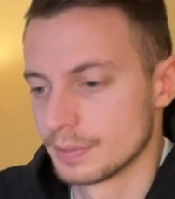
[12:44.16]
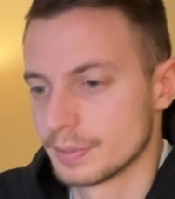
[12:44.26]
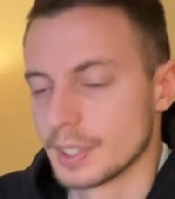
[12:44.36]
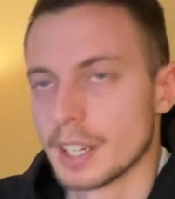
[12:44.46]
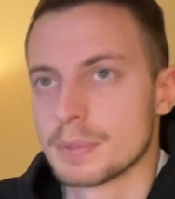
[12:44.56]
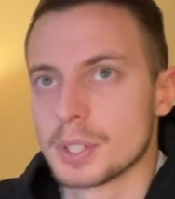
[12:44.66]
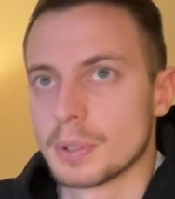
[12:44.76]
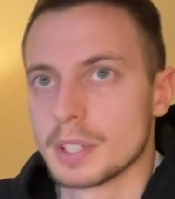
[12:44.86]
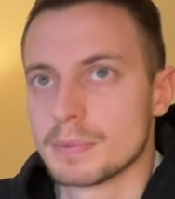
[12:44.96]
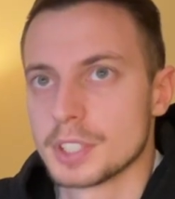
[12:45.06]
Yeah, I'm
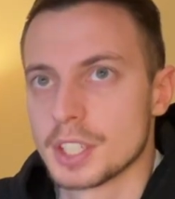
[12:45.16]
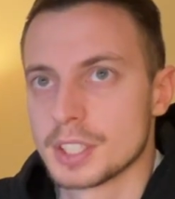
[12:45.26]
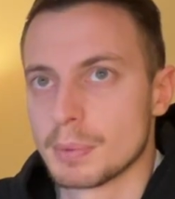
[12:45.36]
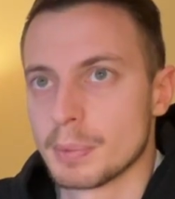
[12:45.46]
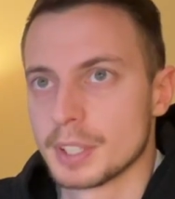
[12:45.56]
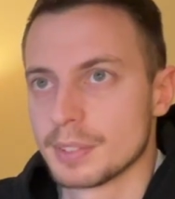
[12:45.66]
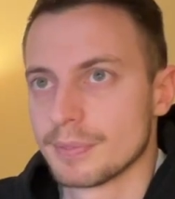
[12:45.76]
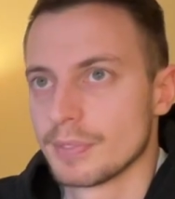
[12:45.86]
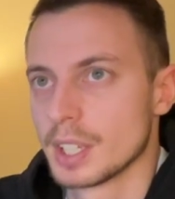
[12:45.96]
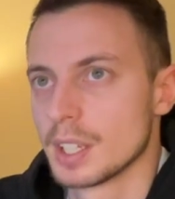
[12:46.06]
sorry, just a moment.
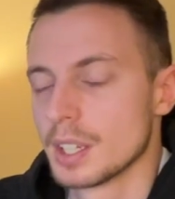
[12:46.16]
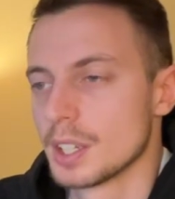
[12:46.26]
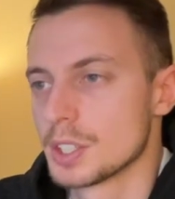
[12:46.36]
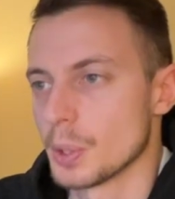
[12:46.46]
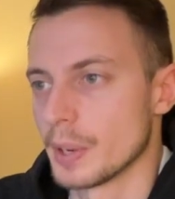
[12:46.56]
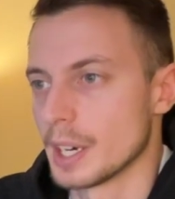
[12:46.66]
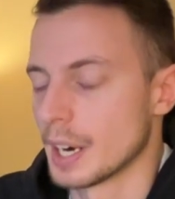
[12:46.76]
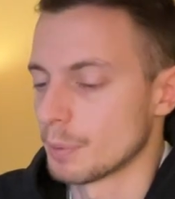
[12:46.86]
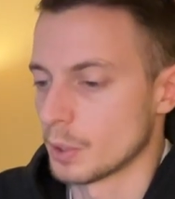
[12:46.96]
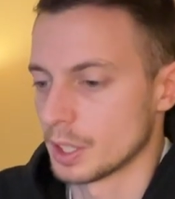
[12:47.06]
So here
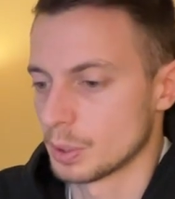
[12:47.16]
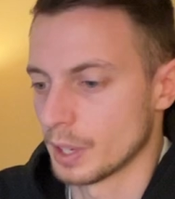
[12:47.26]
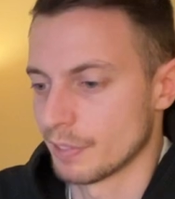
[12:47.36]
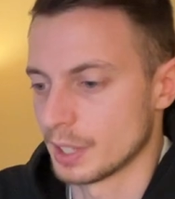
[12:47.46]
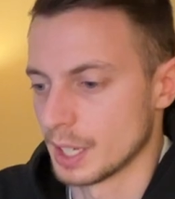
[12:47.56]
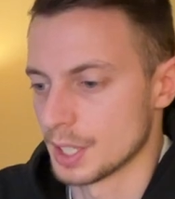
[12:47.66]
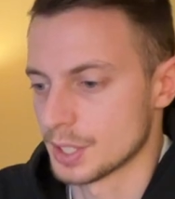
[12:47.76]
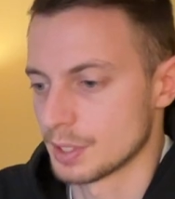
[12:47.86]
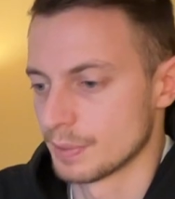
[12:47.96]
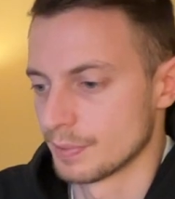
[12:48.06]
I'm going to have a
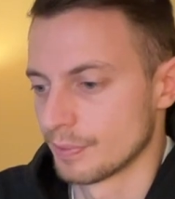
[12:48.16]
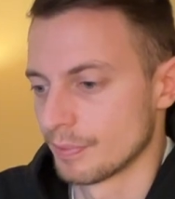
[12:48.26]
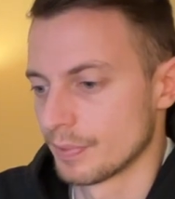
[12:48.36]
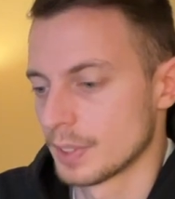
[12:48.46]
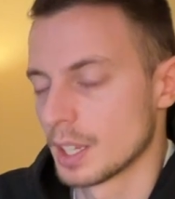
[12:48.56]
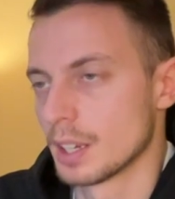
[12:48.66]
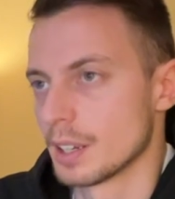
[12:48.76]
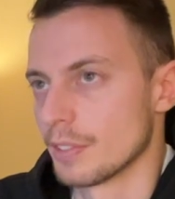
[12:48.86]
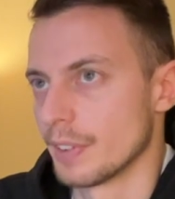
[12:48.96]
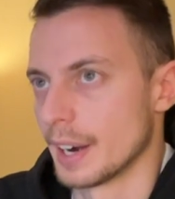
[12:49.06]
list
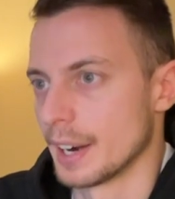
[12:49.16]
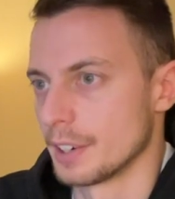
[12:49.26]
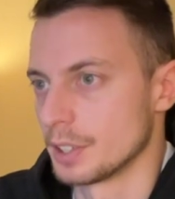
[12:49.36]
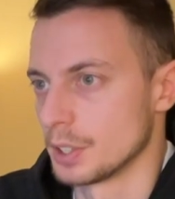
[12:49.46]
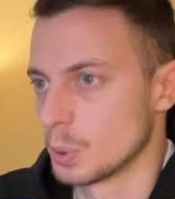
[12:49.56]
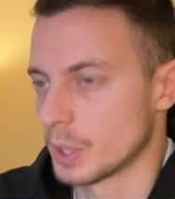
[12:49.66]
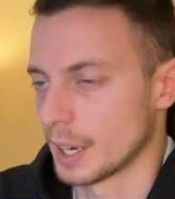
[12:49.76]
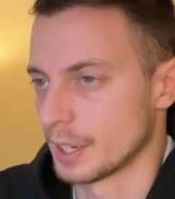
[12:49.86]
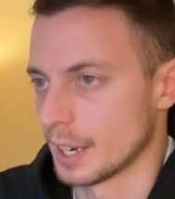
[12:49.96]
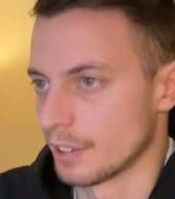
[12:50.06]
where you
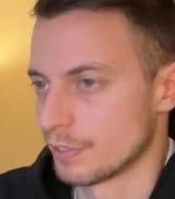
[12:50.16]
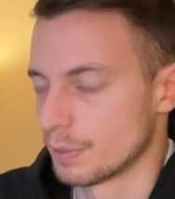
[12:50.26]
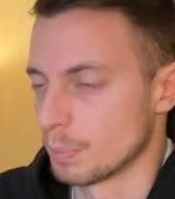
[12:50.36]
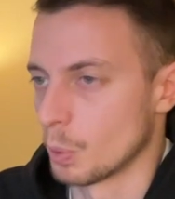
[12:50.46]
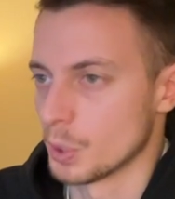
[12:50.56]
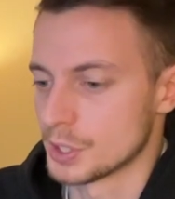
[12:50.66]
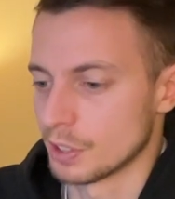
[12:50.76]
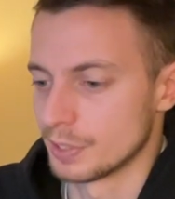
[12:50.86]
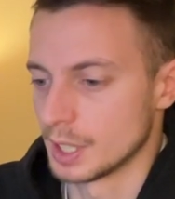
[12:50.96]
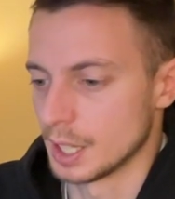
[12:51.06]
can have most
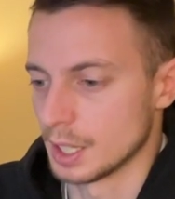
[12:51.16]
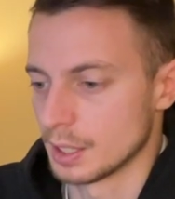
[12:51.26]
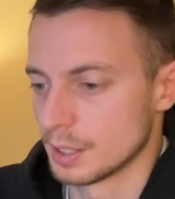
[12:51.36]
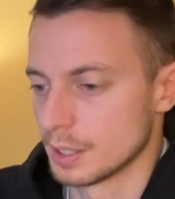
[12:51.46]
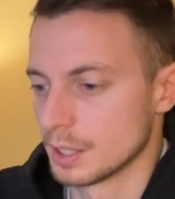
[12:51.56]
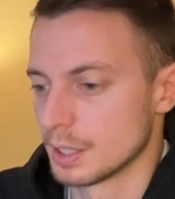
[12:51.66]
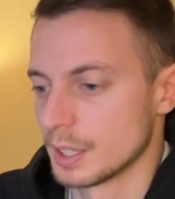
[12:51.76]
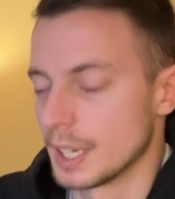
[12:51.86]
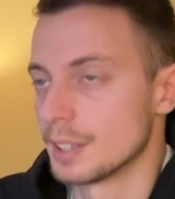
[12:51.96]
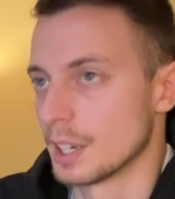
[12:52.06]
of the
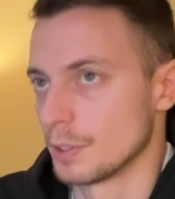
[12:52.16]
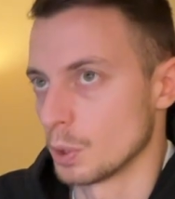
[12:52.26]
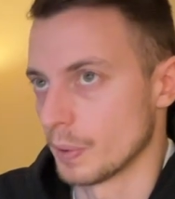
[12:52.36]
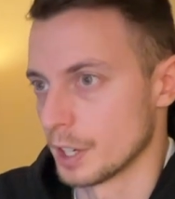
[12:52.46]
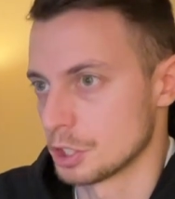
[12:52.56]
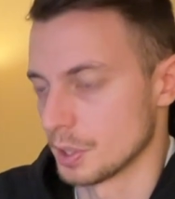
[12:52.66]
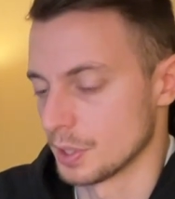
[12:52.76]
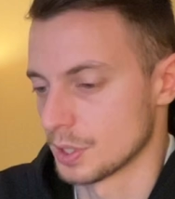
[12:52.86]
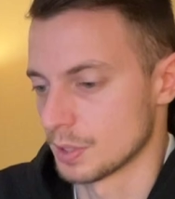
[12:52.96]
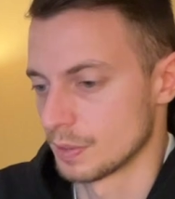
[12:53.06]
interview
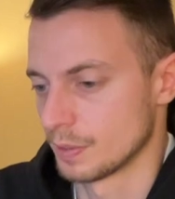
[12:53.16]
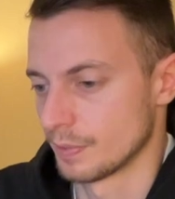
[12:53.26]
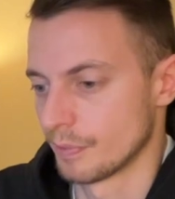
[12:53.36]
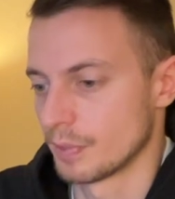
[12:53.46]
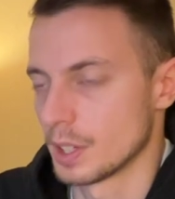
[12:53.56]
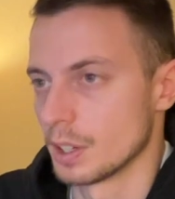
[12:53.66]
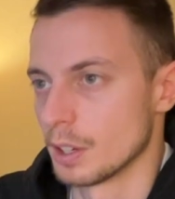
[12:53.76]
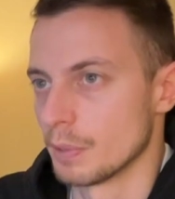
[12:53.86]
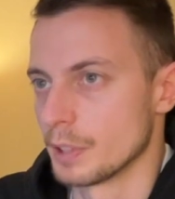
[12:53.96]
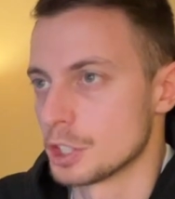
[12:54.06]
questions
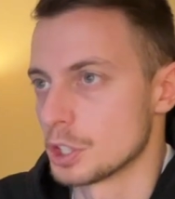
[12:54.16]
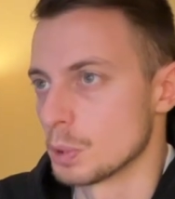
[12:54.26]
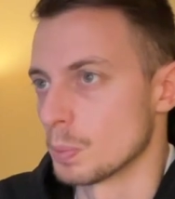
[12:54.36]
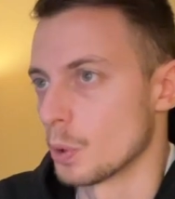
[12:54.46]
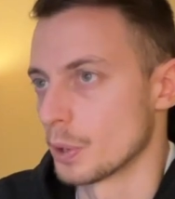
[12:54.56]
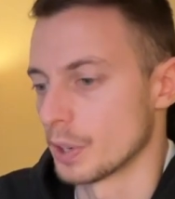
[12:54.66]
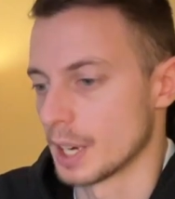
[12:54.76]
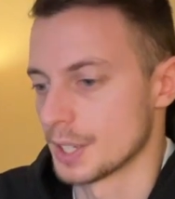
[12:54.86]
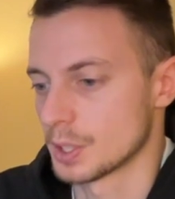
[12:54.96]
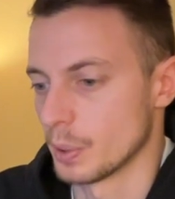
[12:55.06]
which you more or
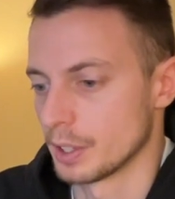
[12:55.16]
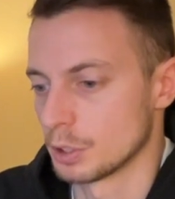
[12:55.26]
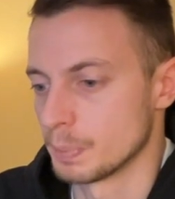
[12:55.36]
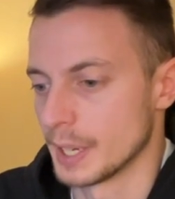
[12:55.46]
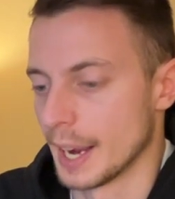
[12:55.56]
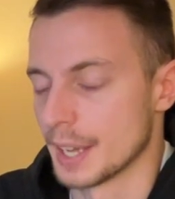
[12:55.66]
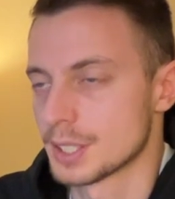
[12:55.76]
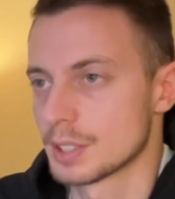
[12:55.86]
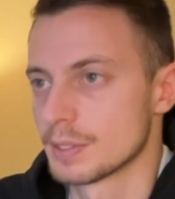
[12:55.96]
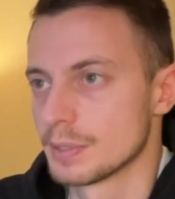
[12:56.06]
less going to be
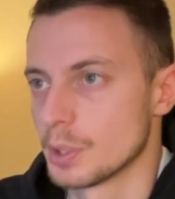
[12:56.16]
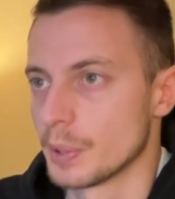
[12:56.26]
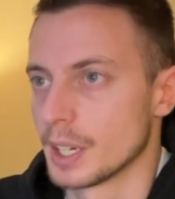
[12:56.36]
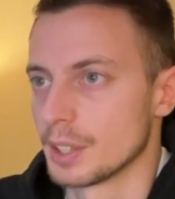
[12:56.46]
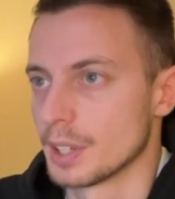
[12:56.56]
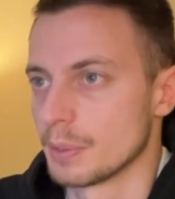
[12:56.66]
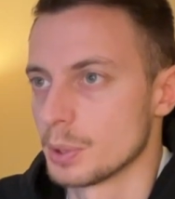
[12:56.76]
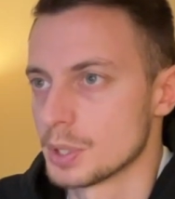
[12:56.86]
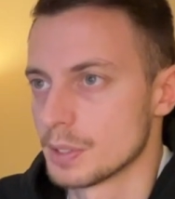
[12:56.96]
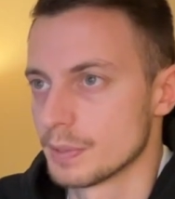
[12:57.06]
asked during interviews.